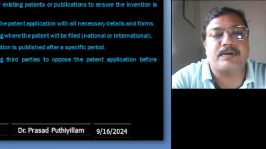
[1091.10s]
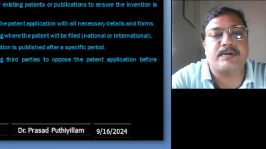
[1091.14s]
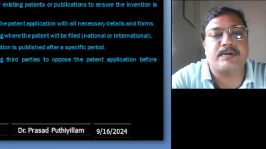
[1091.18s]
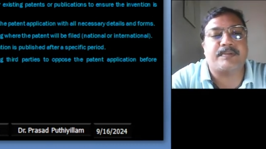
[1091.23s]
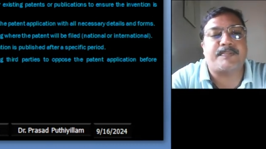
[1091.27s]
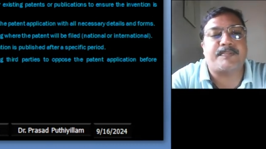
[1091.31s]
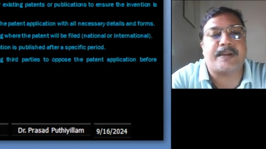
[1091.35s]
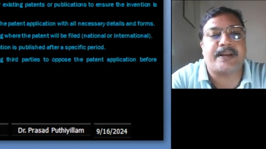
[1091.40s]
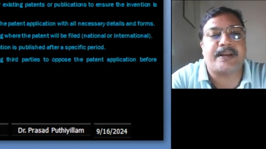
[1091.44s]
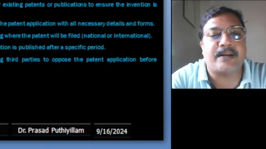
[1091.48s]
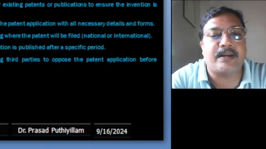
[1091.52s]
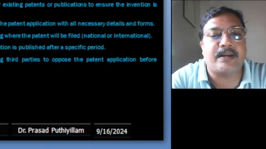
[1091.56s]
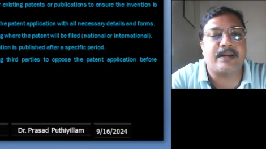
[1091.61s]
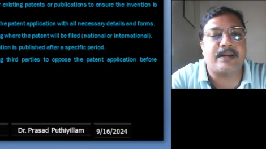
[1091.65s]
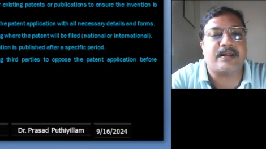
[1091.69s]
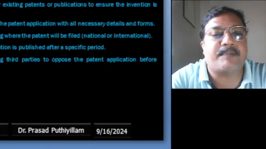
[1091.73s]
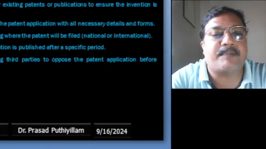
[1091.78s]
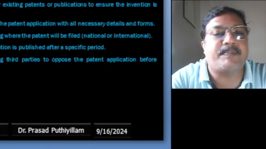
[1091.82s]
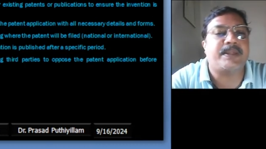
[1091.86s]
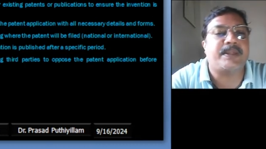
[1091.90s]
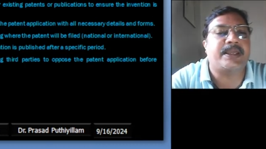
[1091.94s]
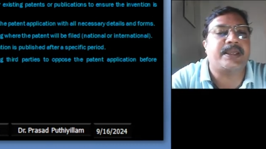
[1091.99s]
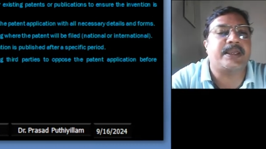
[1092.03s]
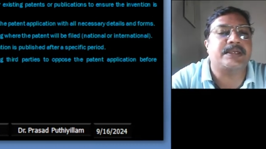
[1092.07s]
patent
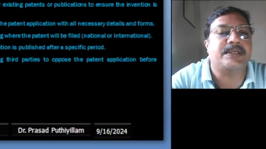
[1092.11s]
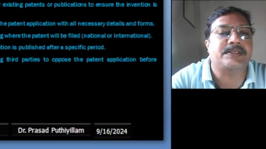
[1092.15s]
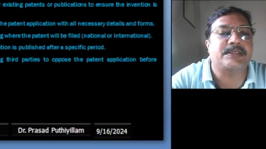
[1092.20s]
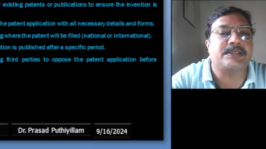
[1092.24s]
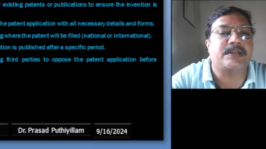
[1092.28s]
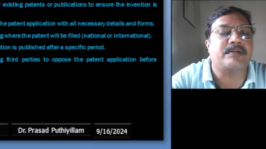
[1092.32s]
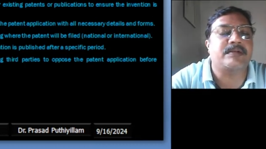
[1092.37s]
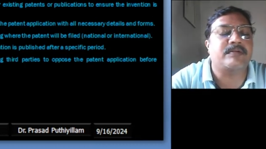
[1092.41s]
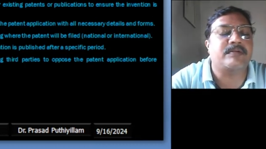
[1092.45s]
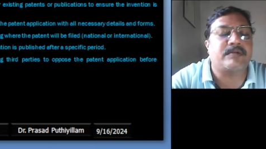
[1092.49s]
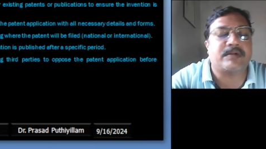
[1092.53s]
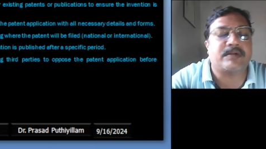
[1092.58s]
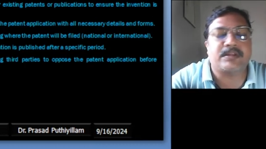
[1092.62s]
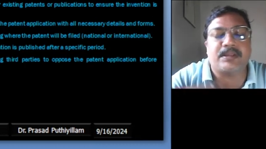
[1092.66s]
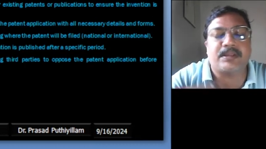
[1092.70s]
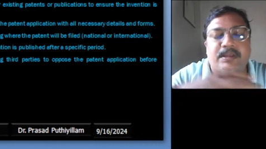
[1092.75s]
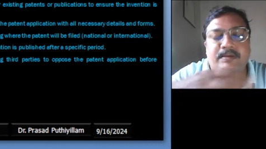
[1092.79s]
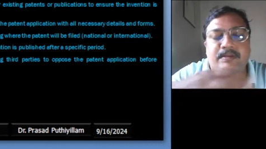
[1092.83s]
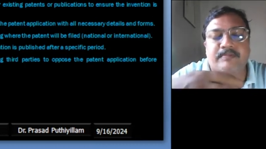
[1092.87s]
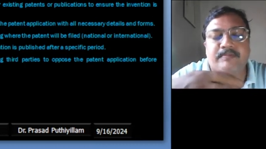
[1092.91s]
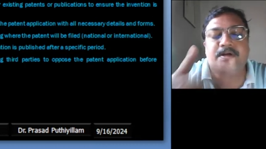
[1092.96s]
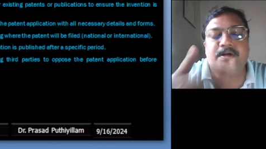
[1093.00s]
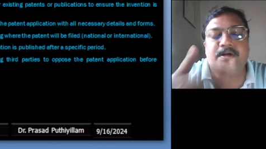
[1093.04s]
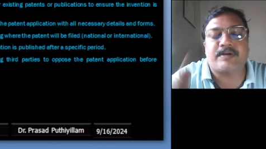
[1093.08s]
application or
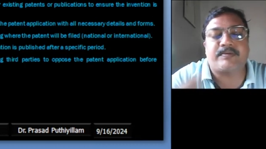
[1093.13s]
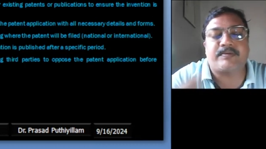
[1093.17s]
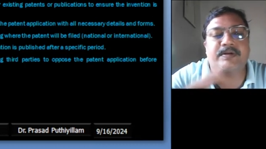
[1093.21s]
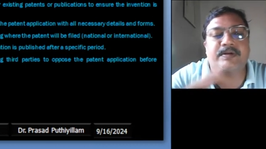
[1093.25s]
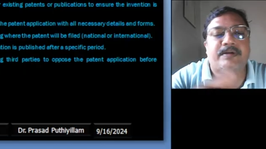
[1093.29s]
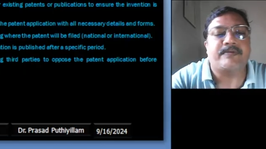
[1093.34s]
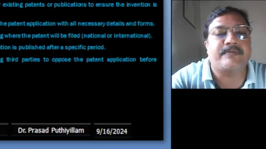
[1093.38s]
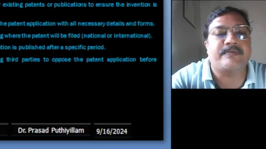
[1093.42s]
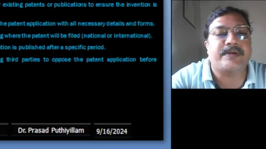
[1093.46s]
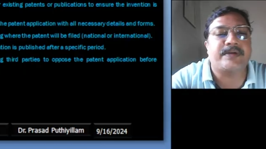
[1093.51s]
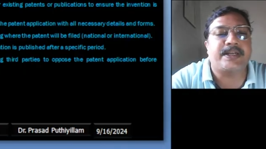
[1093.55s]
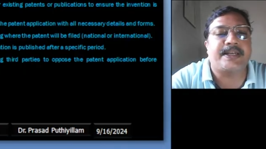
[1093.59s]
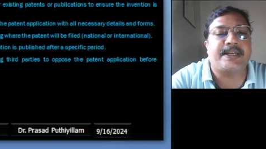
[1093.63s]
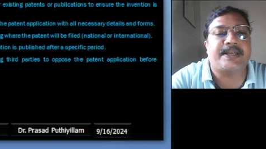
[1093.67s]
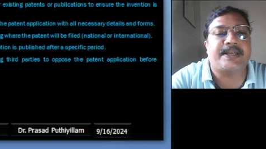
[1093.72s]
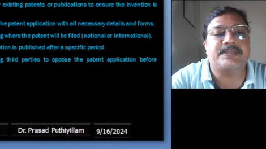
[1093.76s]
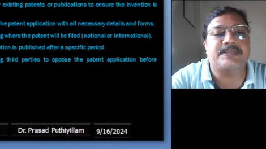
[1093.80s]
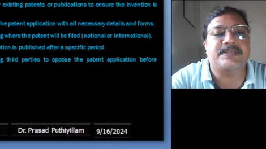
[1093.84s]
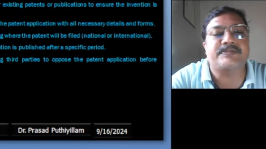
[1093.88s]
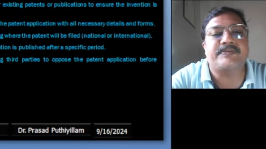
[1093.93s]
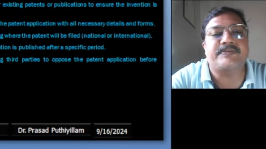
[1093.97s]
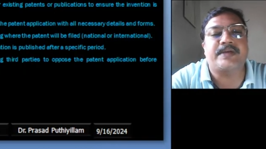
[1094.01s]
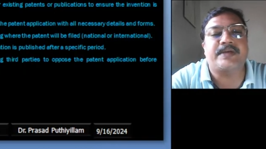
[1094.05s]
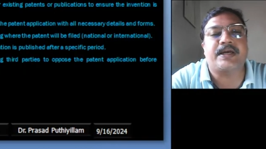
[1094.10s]
the what one
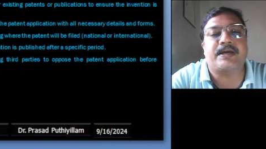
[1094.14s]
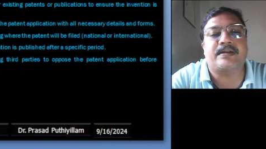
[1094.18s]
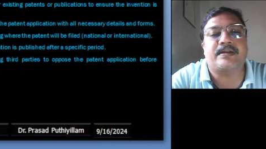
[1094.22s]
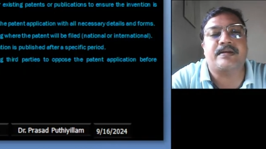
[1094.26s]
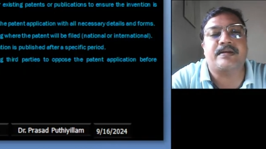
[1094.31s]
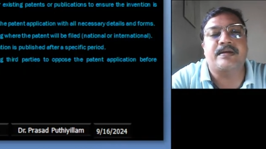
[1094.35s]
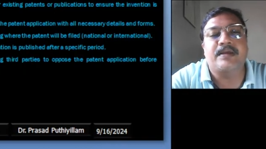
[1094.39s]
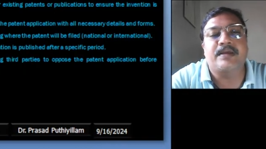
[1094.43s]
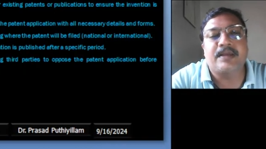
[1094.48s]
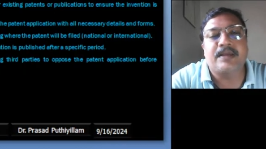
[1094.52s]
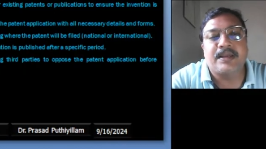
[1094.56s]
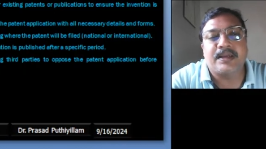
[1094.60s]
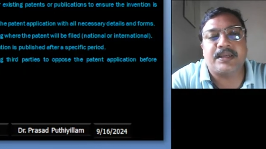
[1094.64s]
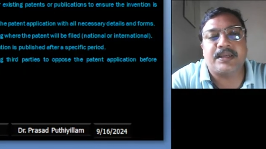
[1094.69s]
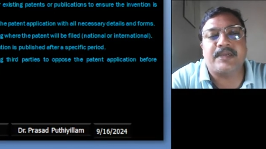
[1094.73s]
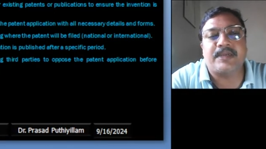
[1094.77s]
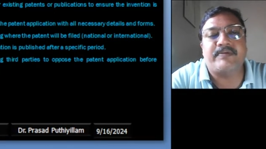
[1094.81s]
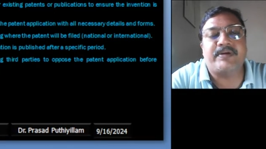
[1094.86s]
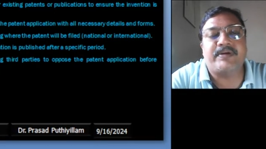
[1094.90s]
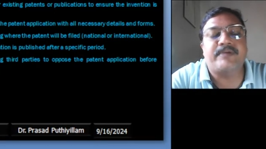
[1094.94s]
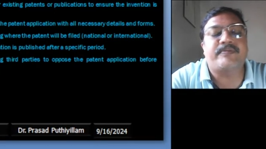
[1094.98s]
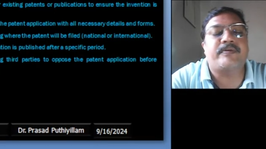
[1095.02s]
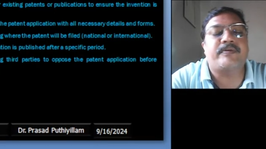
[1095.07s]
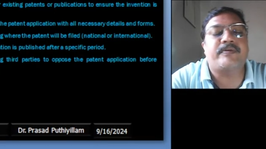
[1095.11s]
details we are
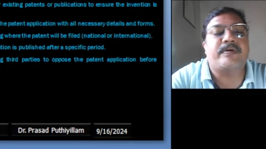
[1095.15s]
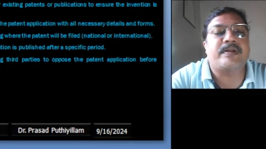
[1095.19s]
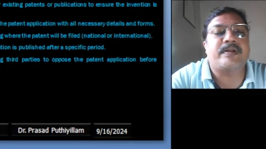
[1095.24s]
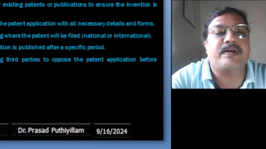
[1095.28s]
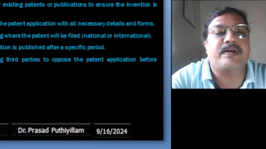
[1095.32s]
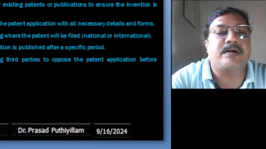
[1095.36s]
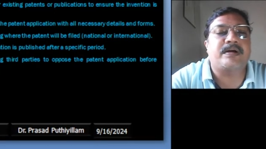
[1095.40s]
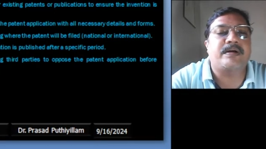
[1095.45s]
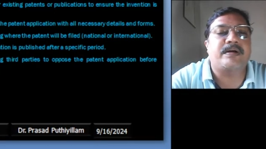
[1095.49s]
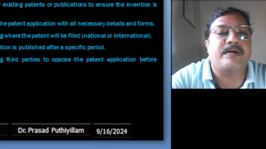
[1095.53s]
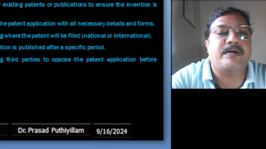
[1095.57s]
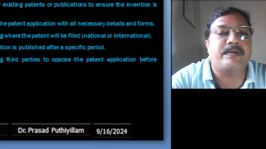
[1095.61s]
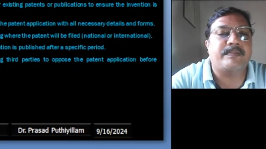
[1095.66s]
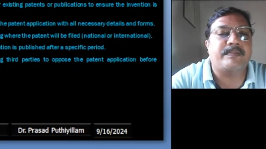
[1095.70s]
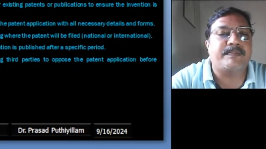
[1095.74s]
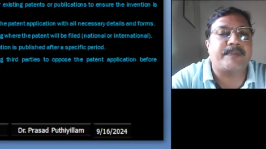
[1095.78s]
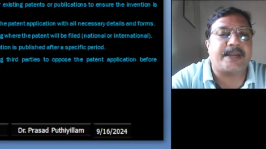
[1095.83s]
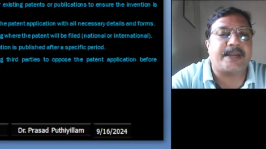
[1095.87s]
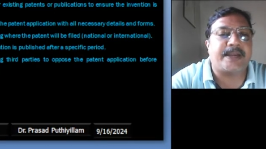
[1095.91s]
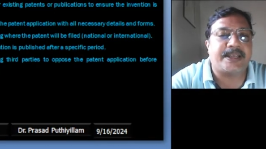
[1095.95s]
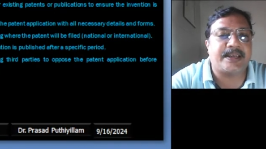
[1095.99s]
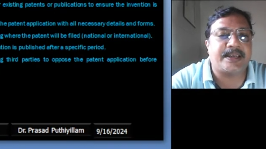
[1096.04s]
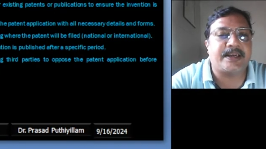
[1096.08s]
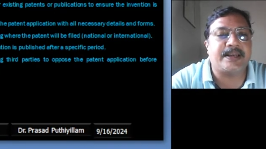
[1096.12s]
given for
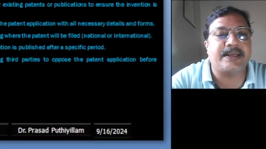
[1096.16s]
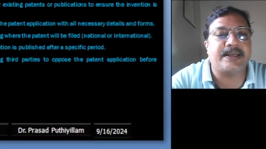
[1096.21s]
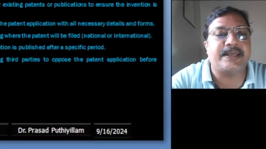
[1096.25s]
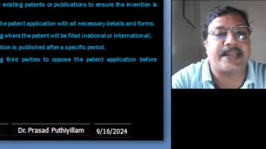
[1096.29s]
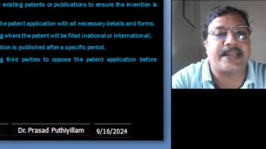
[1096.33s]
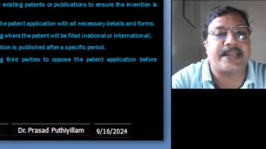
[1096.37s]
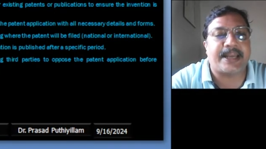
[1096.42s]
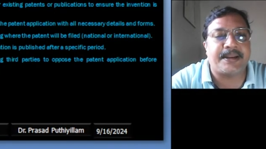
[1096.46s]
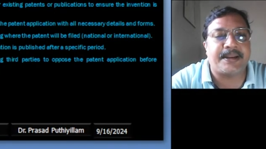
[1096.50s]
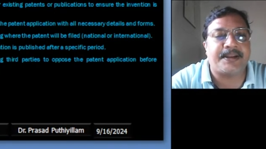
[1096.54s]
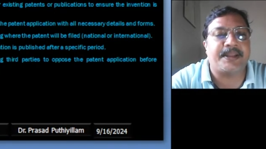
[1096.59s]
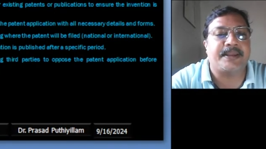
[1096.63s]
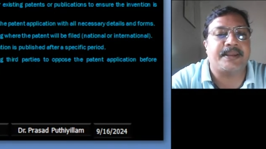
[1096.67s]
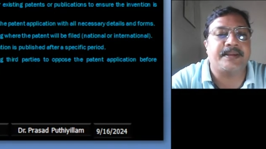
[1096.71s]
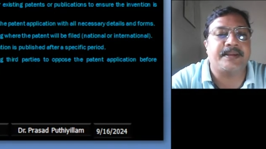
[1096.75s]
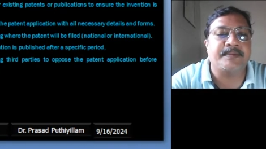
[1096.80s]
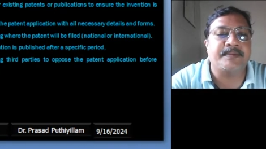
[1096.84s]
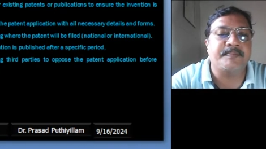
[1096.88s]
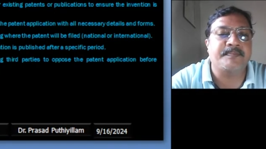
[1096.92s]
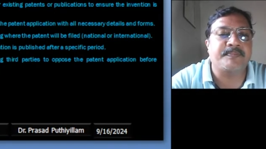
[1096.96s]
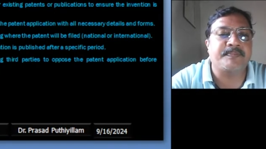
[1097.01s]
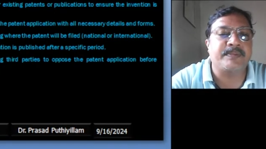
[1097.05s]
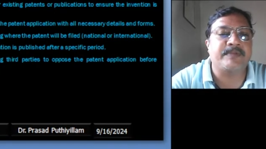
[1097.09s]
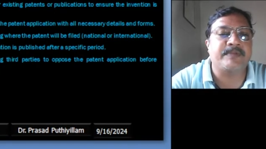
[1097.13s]
patent
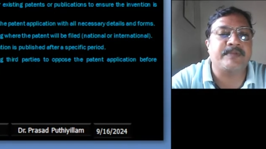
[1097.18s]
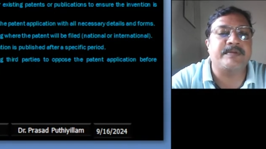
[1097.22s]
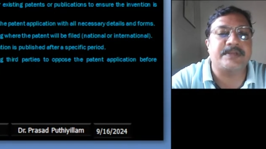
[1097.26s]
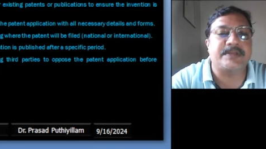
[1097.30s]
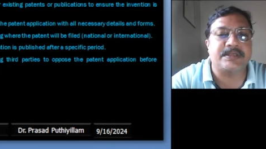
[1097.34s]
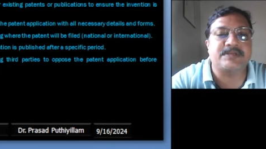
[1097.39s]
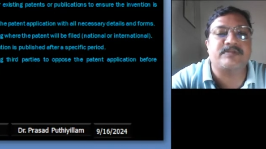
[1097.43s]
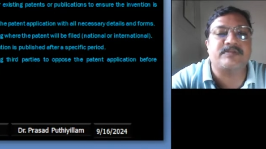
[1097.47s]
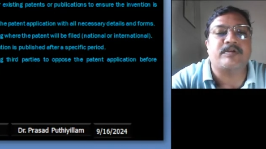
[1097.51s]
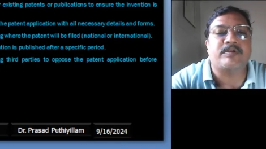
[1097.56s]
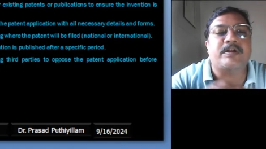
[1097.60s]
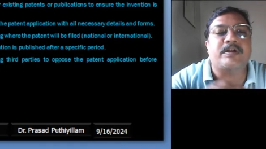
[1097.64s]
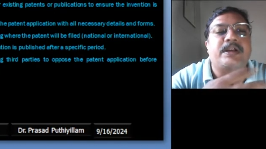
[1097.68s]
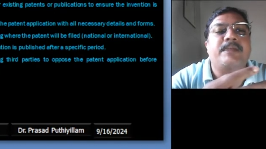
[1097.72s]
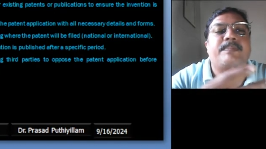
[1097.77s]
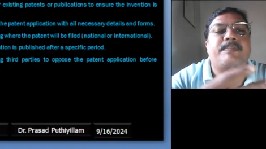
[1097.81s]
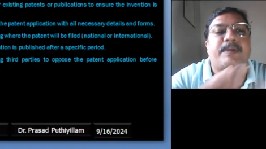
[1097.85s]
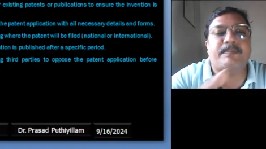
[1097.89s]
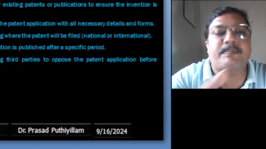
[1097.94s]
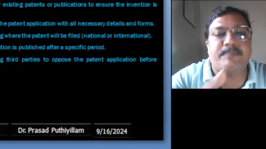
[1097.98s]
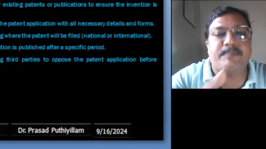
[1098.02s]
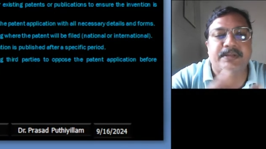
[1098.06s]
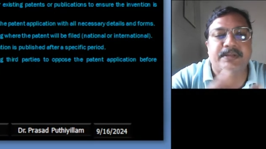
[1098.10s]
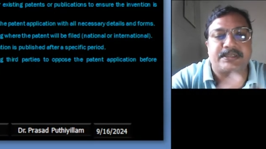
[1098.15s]
granting, which is already
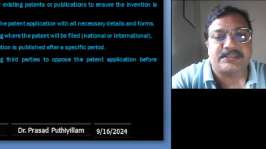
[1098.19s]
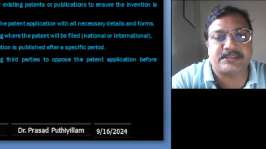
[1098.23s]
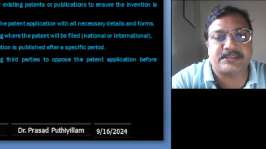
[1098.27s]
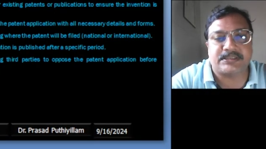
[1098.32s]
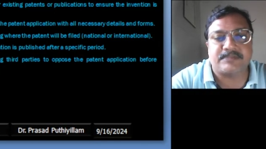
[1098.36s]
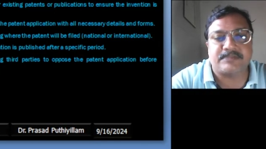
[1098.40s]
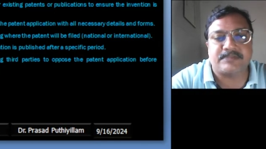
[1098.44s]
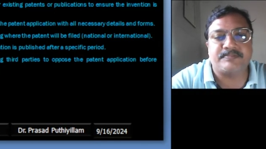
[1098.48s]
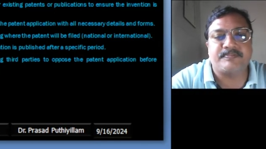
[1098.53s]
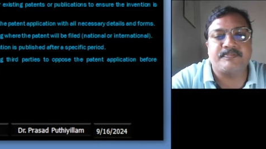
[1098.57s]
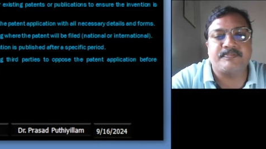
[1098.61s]
published,